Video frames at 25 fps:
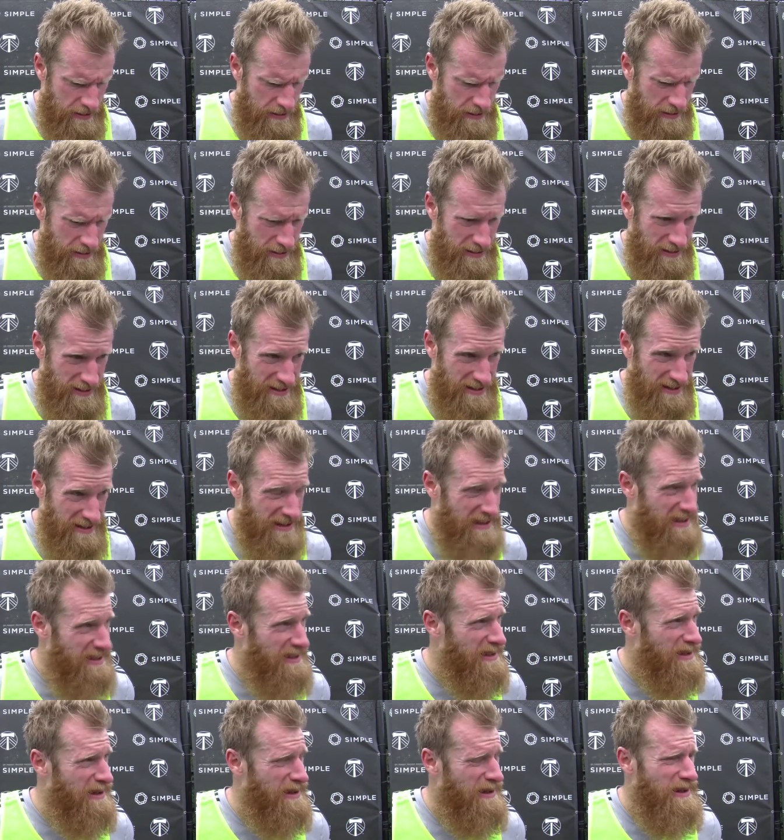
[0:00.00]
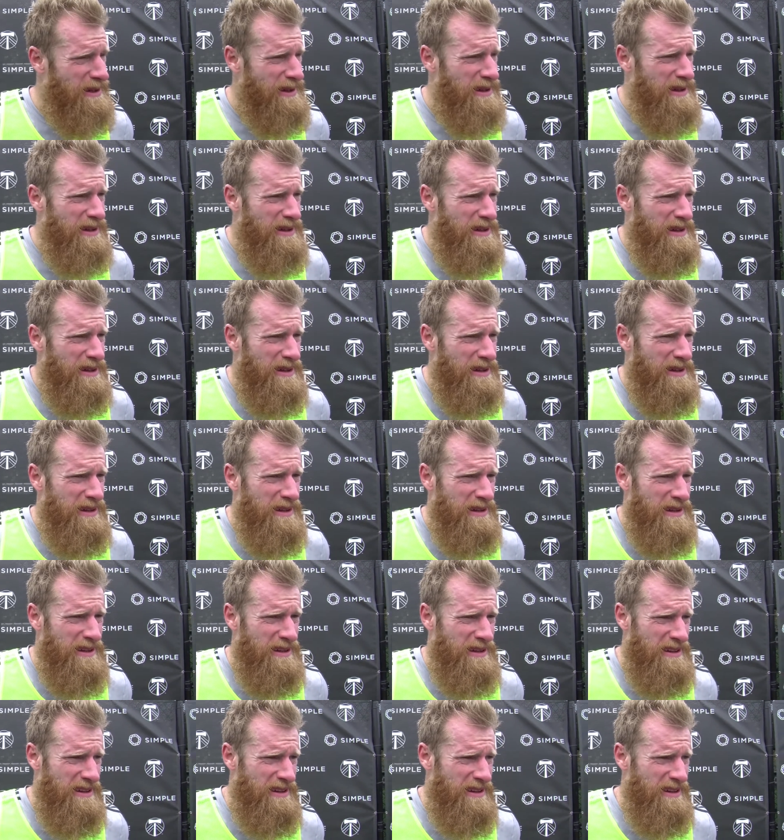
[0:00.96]
the confidence of the group when you
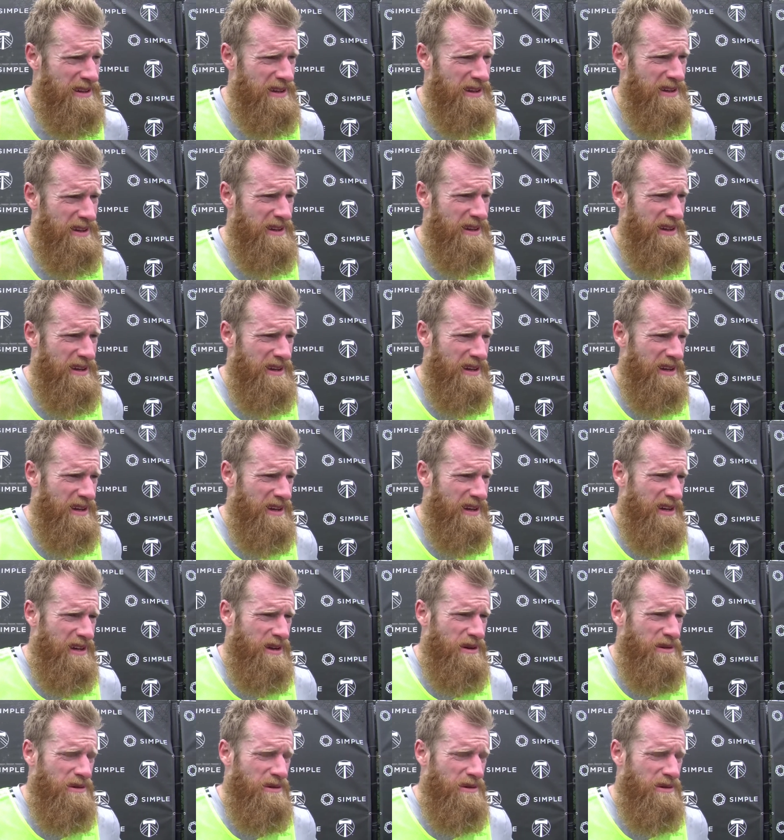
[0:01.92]
go on a run like that?